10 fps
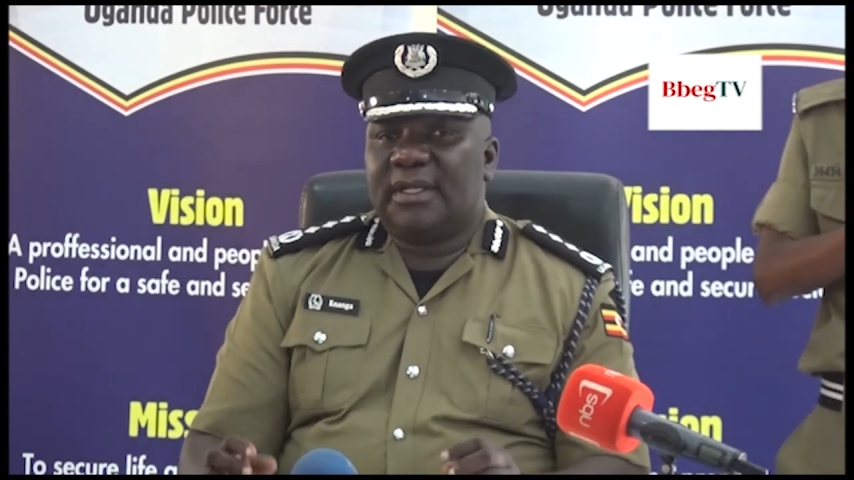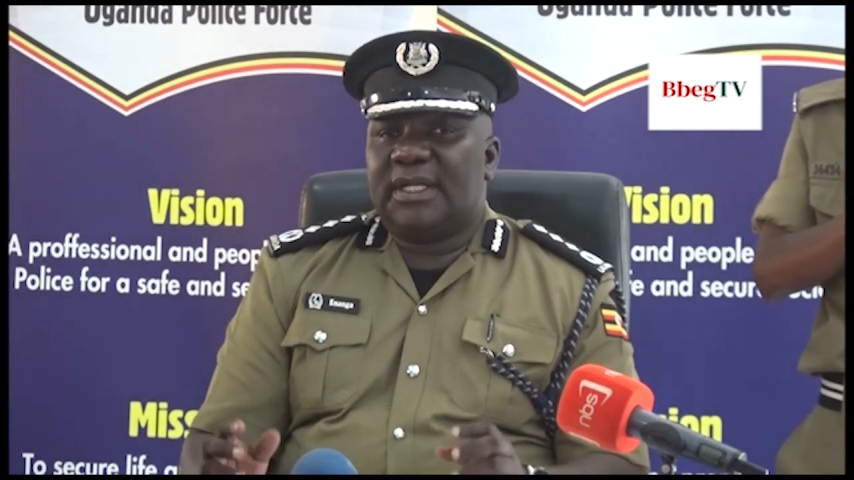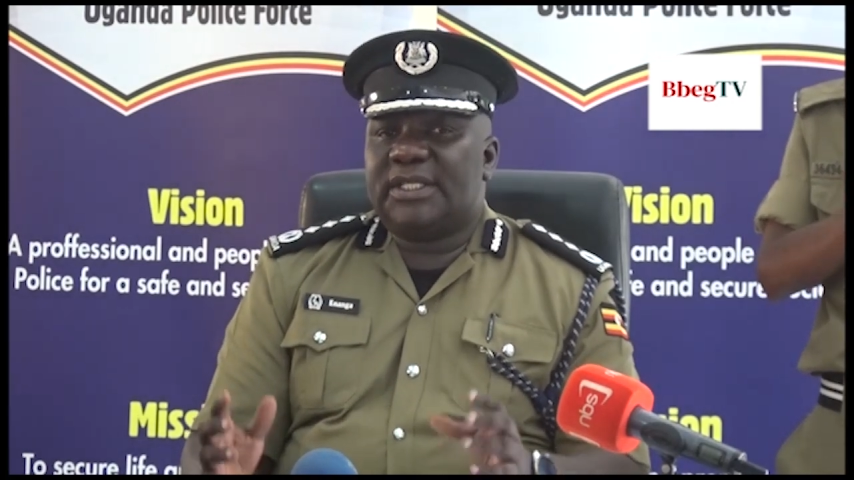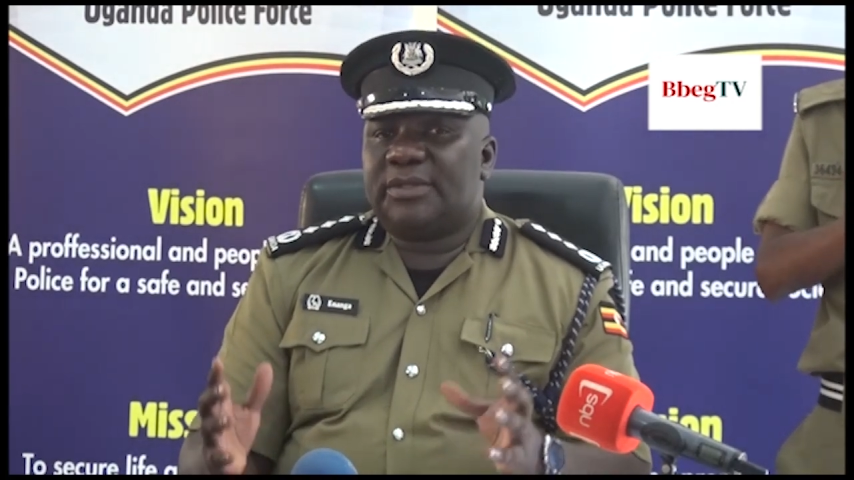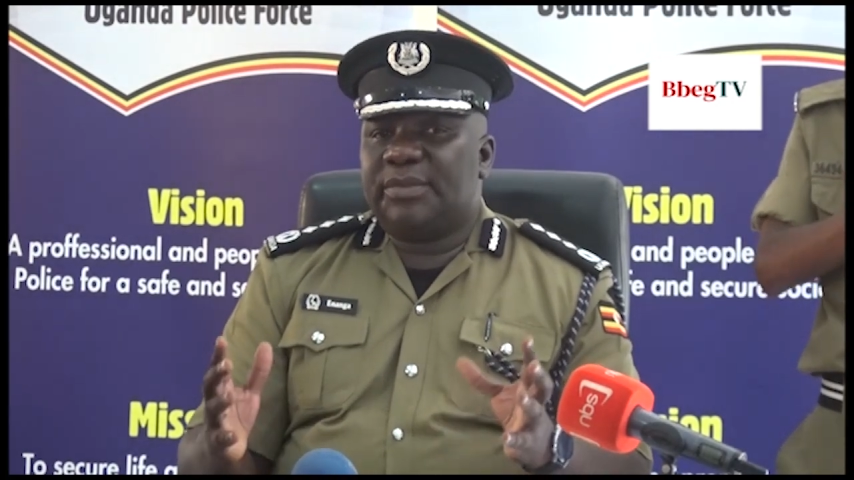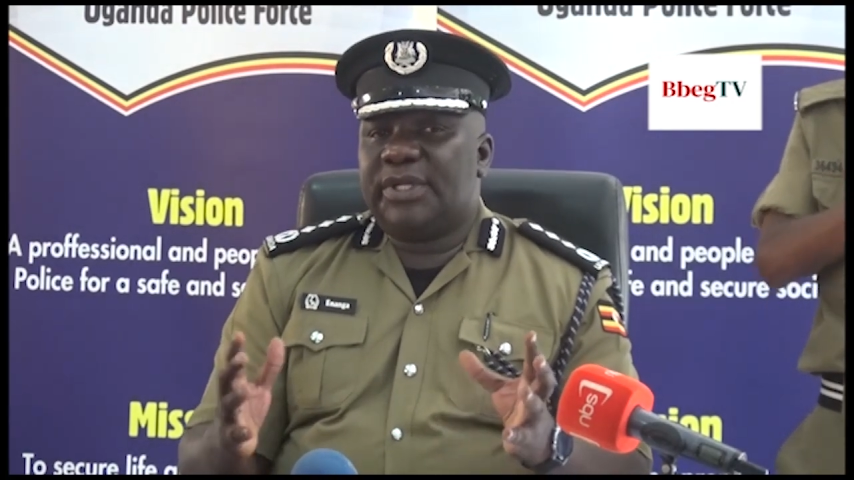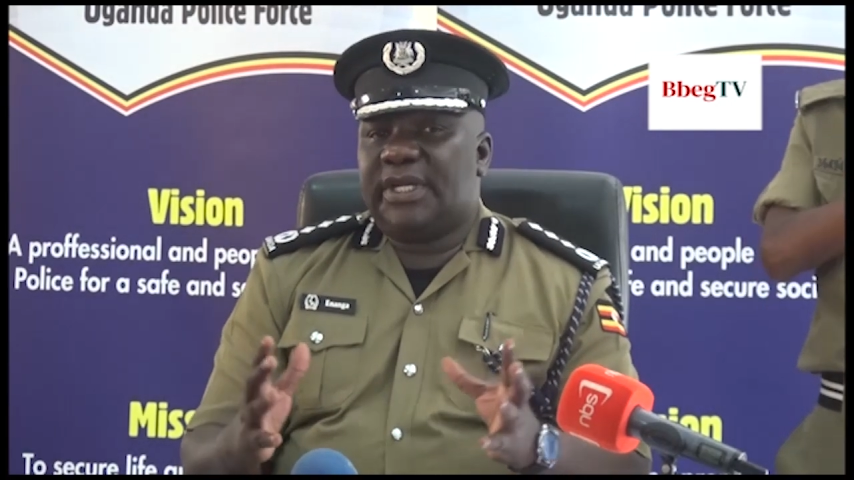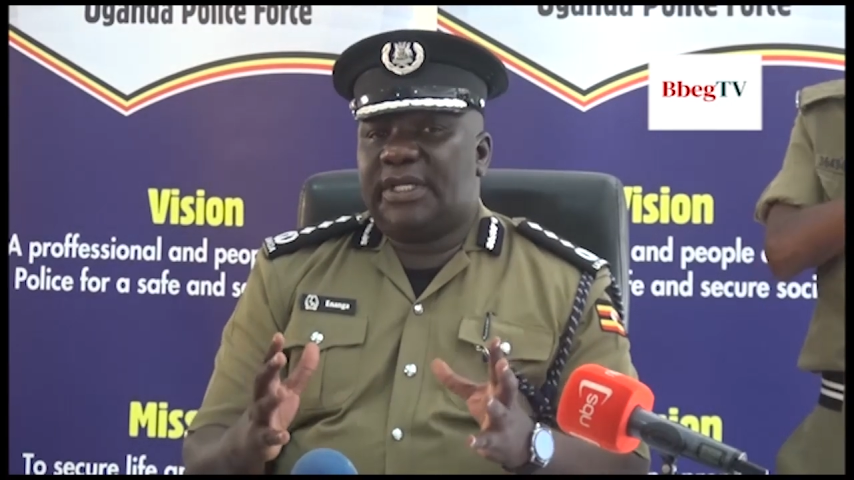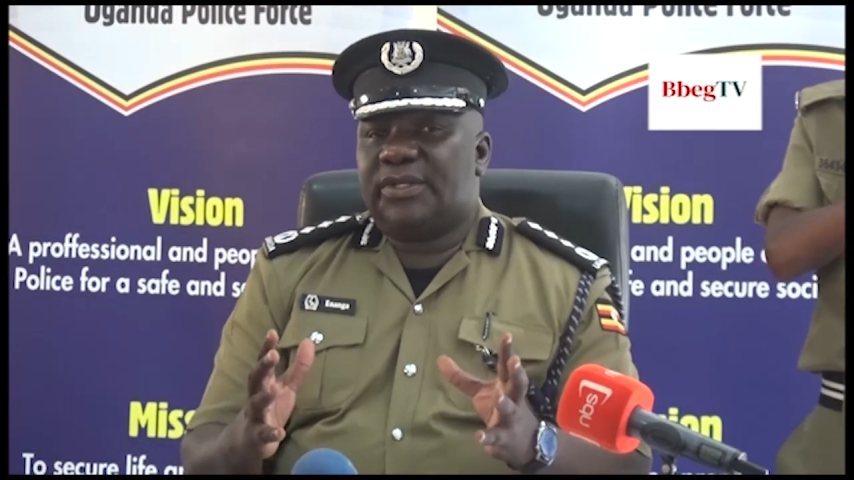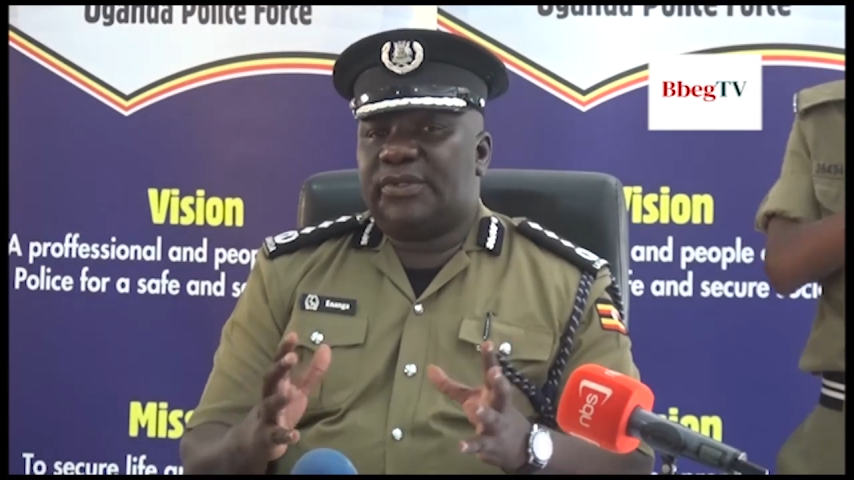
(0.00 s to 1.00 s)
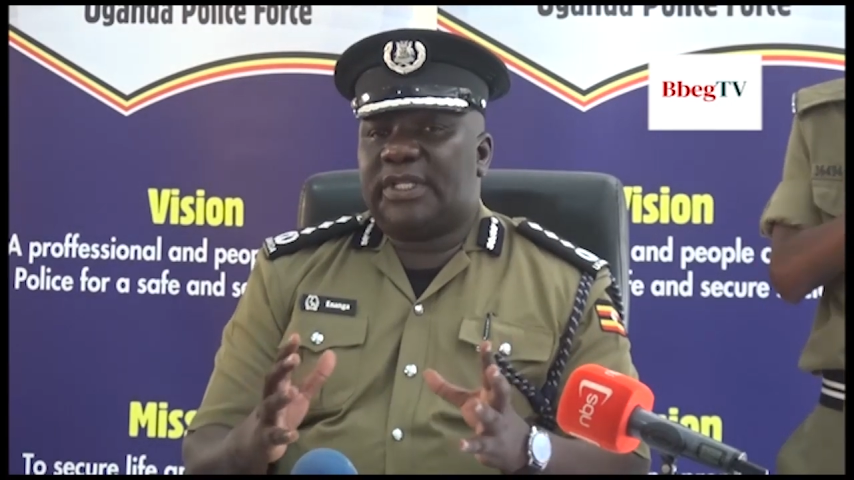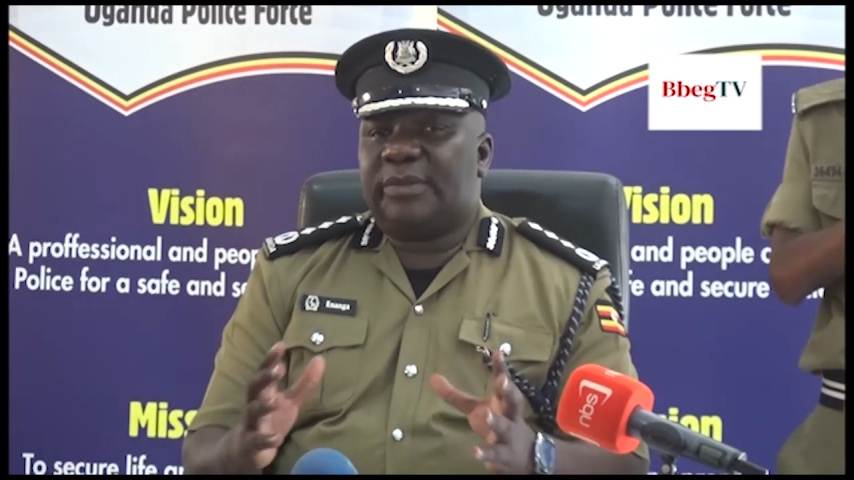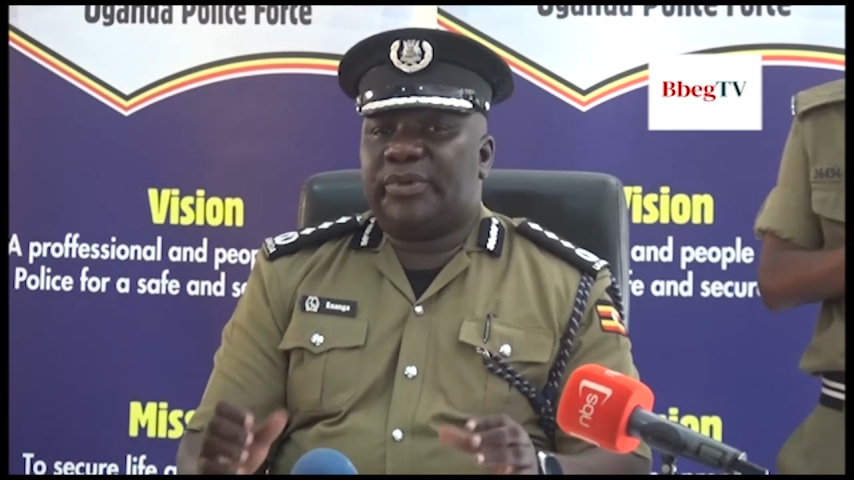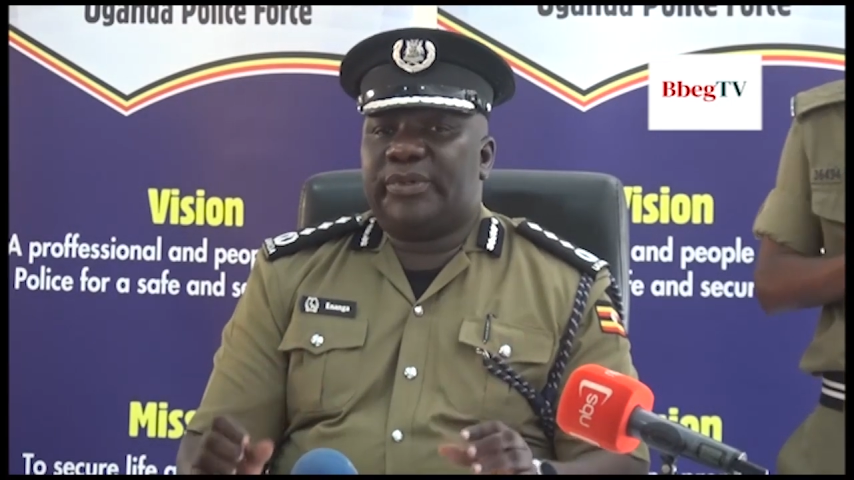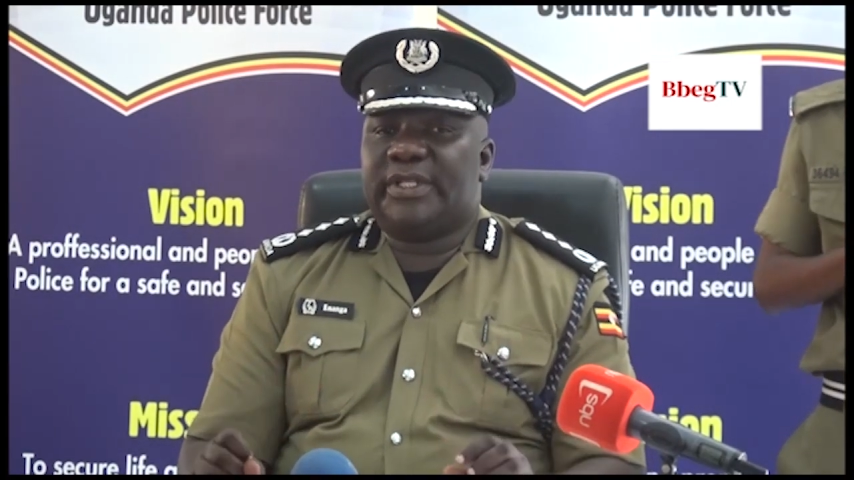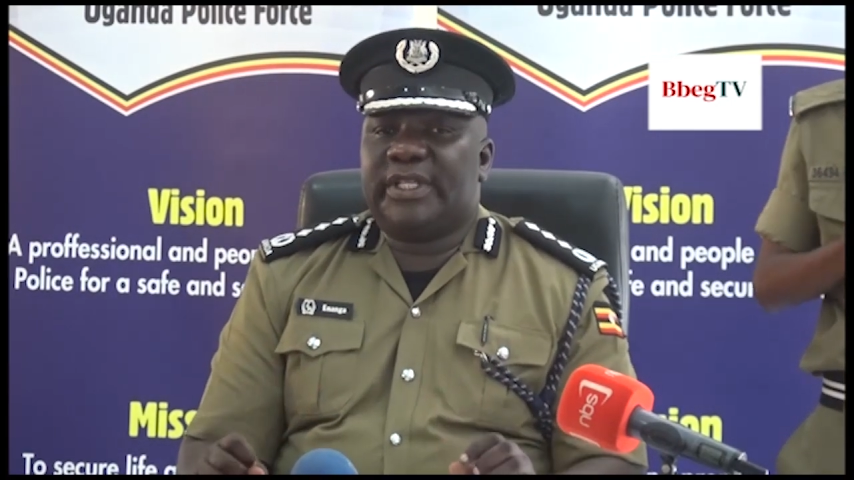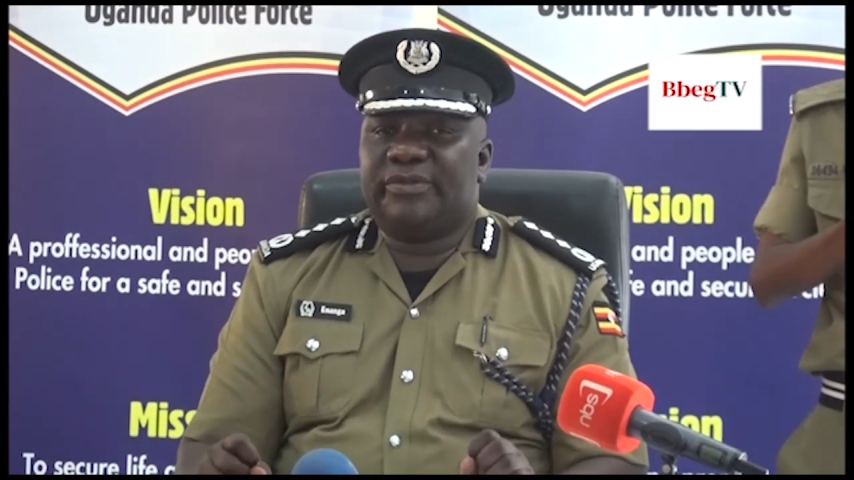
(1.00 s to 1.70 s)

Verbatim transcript: let's be ready to support the